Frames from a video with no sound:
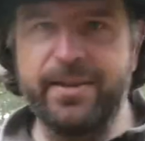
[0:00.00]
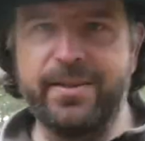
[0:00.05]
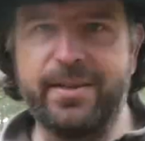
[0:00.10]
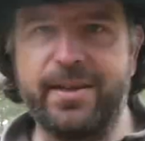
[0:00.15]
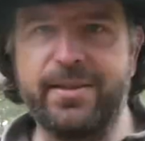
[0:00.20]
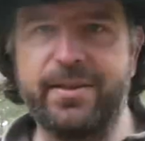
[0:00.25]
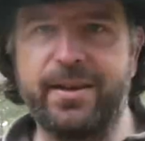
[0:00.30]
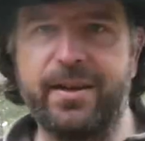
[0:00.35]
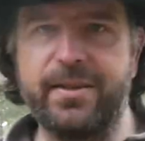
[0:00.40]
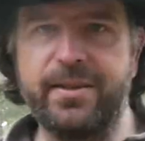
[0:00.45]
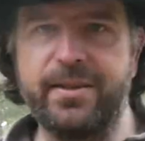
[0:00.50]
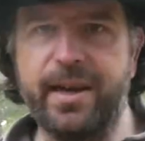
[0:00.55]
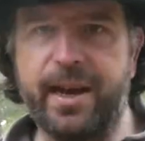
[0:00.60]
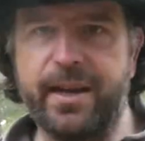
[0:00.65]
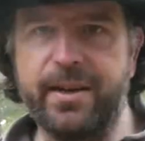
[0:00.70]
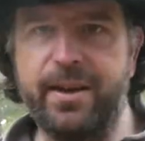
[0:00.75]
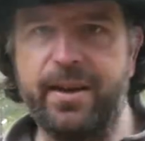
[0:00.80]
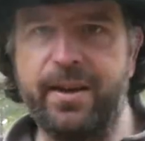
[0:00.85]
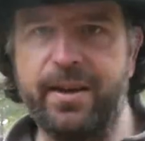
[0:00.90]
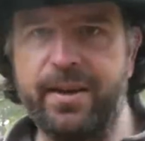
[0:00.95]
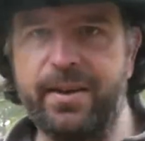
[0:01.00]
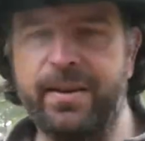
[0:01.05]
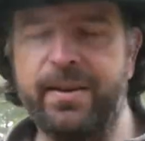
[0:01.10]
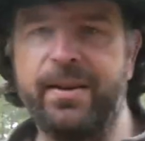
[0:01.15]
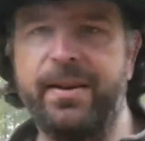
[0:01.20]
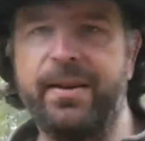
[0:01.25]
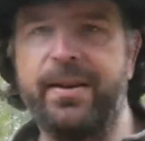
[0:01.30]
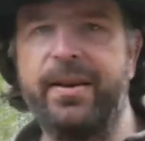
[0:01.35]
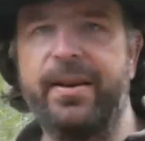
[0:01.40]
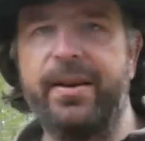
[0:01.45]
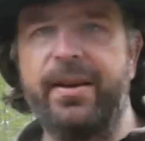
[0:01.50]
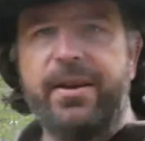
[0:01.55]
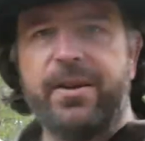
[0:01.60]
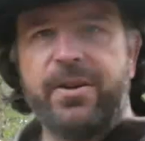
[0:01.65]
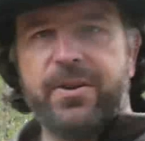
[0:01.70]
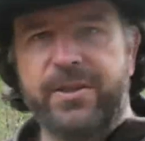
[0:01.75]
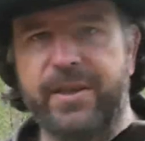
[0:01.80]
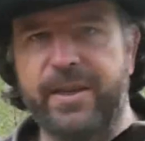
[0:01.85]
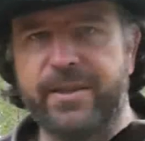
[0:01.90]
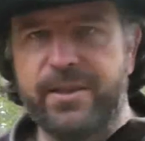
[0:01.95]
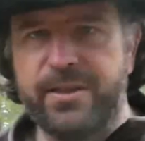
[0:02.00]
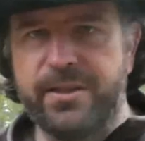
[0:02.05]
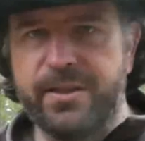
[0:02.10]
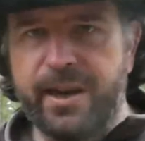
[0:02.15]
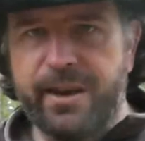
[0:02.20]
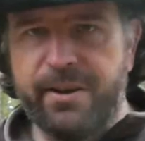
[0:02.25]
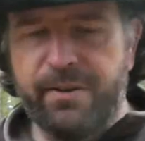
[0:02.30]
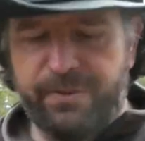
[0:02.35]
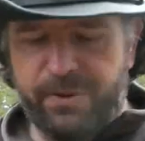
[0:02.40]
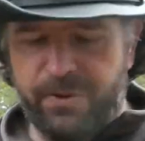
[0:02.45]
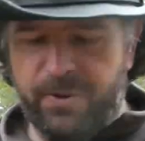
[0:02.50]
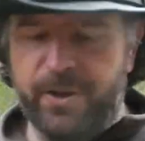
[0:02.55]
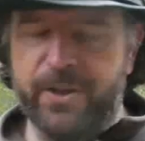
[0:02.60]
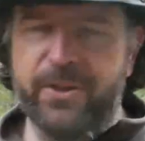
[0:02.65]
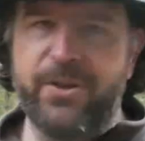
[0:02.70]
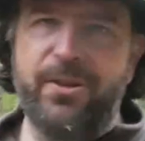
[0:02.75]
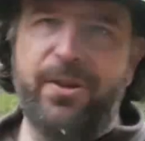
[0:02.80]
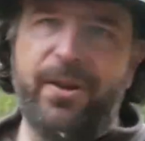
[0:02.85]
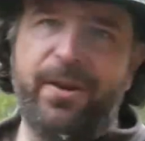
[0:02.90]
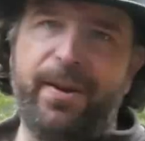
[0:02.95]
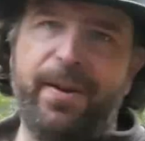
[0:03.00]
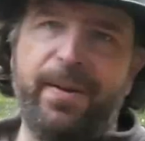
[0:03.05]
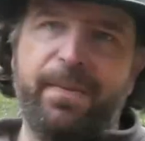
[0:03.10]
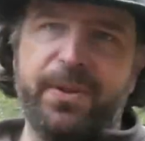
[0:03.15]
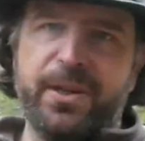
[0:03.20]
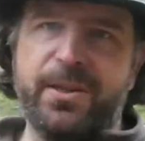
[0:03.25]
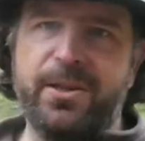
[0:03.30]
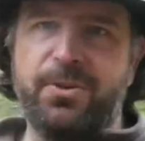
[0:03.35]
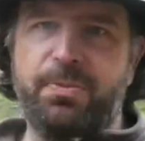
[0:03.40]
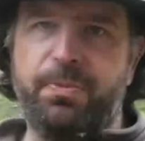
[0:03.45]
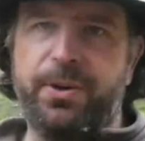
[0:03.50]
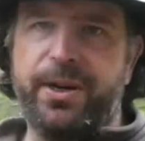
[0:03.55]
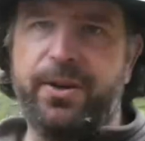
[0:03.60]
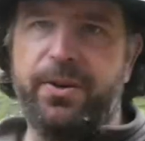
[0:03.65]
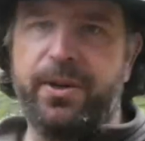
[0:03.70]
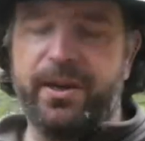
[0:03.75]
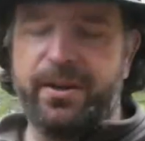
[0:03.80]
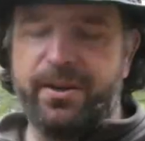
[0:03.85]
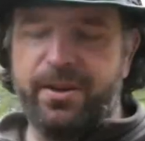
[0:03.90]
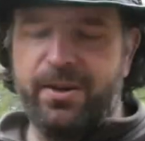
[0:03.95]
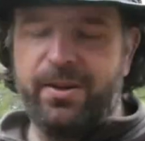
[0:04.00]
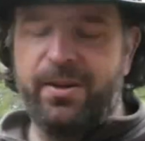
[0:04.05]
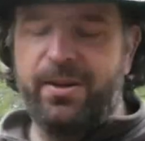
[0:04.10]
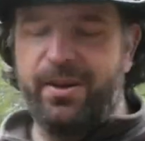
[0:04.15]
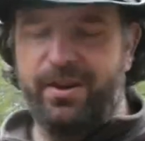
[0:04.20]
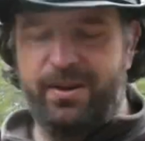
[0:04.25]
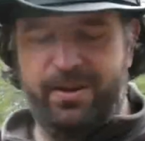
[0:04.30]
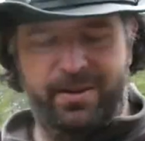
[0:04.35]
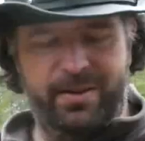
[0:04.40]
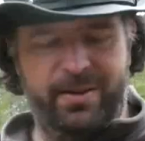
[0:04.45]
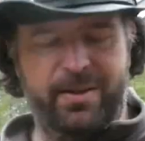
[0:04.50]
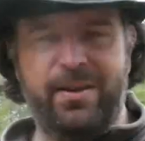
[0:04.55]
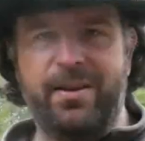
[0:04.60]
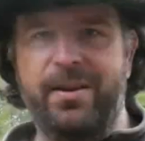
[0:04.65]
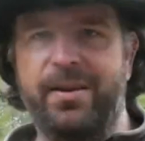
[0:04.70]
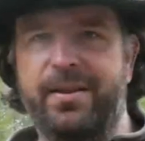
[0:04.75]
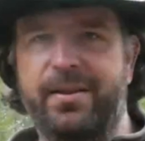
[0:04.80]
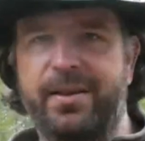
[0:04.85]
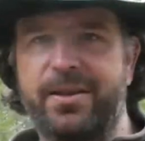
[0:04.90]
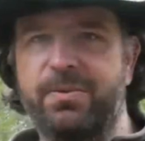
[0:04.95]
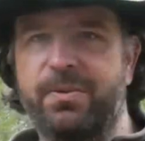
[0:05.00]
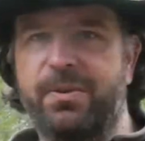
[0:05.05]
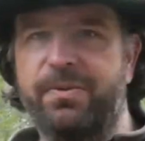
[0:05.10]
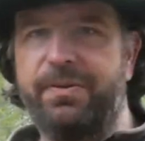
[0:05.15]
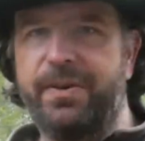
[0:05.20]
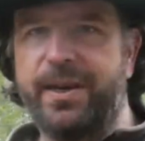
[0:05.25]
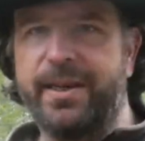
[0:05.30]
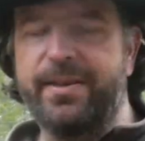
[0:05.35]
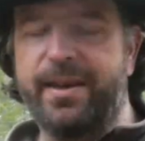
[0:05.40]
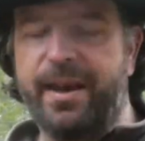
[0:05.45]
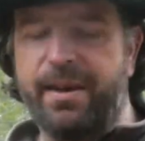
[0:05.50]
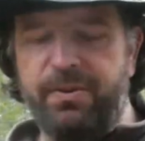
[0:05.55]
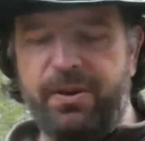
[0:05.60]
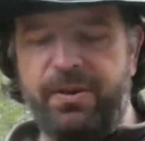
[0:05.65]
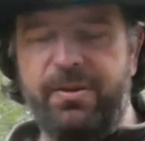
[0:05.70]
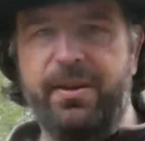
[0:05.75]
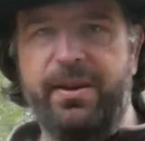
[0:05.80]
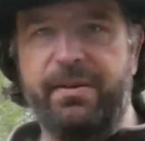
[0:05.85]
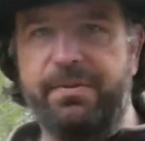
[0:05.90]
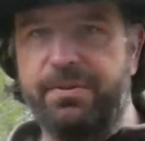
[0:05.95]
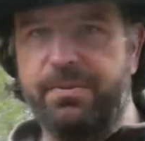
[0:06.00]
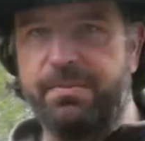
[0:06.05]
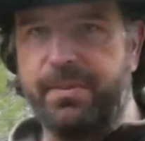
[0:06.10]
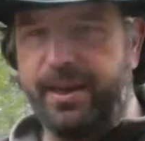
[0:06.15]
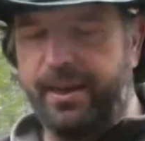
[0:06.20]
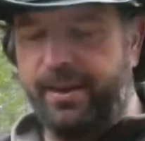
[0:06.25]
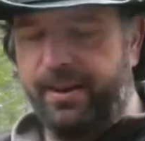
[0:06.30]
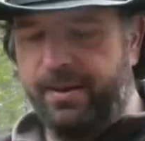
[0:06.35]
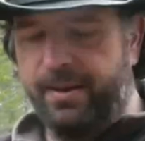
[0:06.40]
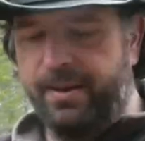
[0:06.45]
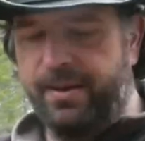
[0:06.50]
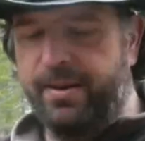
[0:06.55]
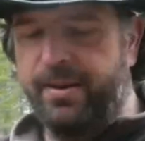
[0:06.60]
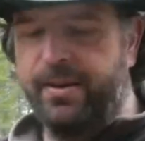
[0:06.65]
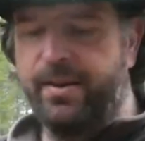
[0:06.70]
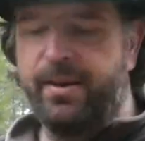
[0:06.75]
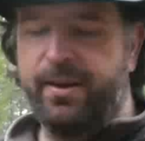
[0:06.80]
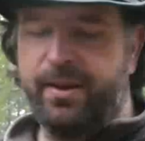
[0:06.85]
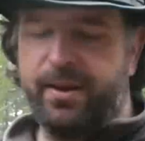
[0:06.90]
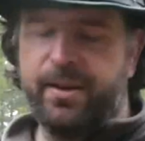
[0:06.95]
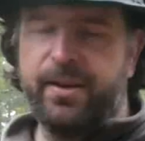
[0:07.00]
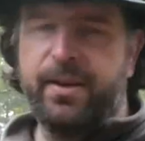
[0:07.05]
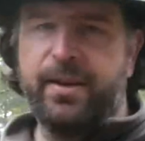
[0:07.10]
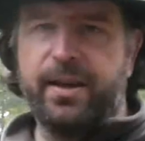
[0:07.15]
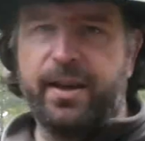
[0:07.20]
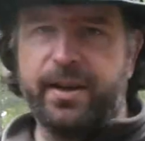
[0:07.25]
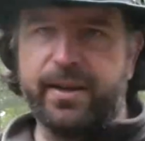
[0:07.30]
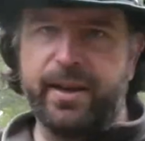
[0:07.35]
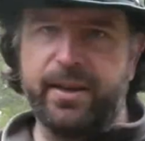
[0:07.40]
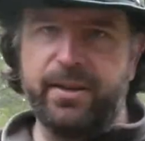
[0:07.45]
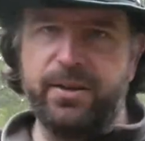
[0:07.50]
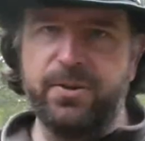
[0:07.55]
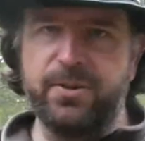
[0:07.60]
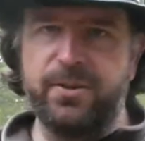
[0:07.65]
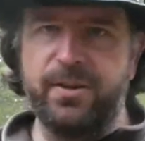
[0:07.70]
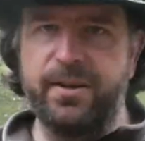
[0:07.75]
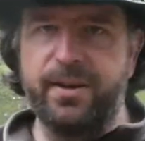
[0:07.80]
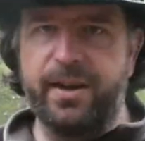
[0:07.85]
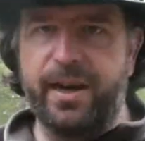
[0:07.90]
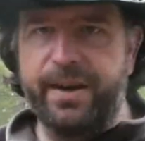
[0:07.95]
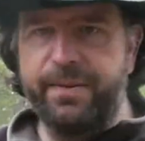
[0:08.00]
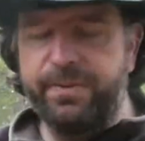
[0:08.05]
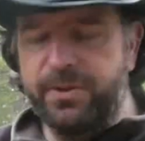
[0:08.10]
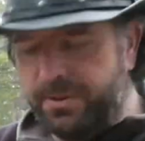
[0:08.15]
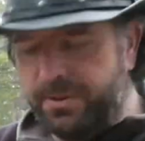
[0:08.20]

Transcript: this as a set. Because as a set, of course, this is brilliant. This will fix everything for me. I can use the knife